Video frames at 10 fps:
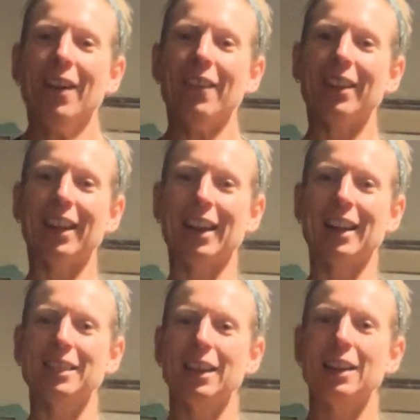Really
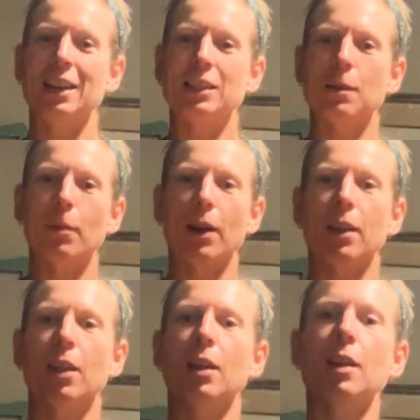nice. Take a nice deep breath.
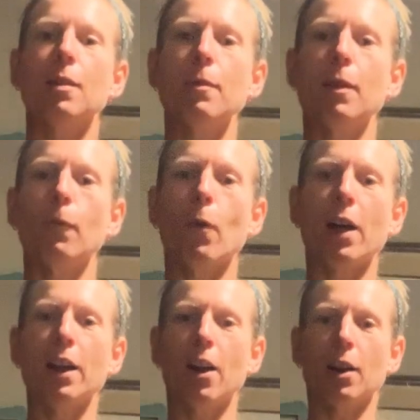Coming up
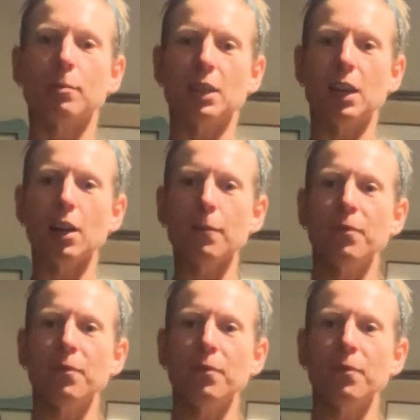wide, arms here.